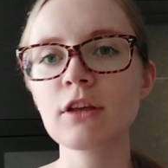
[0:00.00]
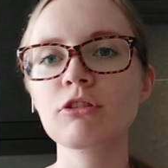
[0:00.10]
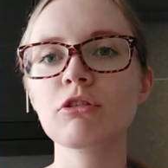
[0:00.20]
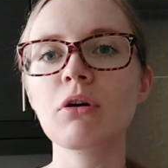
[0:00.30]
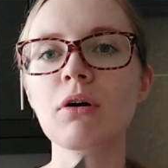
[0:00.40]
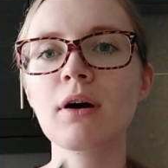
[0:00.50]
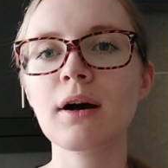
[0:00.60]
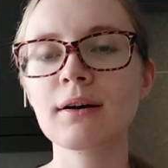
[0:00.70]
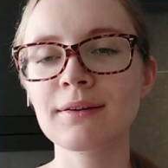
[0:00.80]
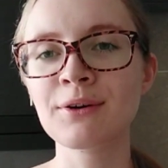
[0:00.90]
So
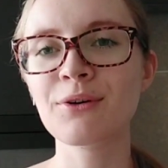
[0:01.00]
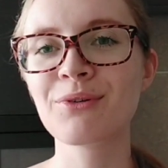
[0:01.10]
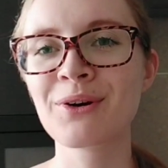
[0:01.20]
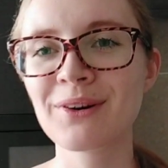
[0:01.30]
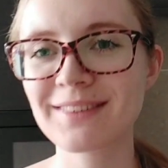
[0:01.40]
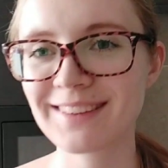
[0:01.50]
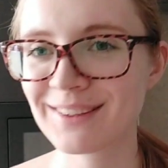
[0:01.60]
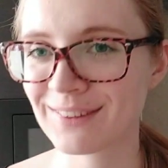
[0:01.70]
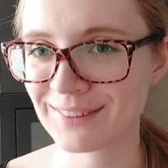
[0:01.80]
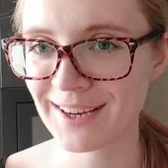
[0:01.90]
of course I
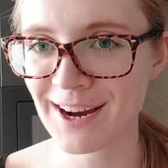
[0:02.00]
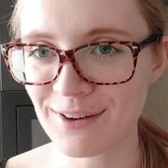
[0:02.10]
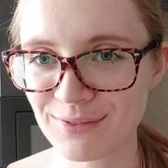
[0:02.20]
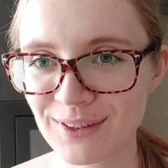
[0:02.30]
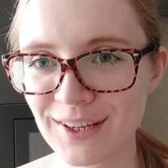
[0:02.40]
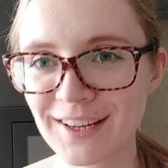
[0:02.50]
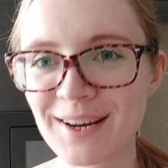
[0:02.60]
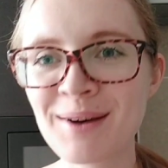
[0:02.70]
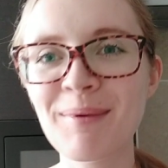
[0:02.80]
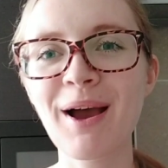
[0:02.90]
don't have
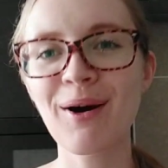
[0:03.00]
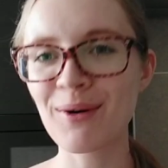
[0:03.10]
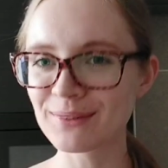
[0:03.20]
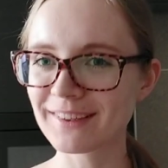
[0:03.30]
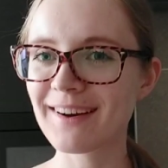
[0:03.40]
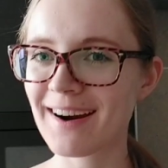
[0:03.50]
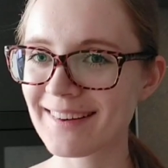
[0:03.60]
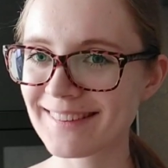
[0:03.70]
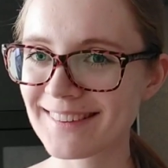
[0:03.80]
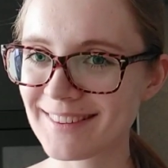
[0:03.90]
my own
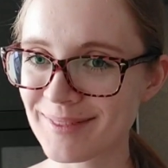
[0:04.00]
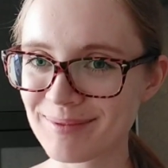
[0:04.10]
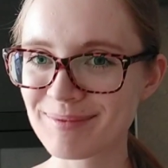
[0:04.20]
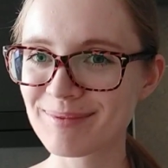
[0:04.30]
garden,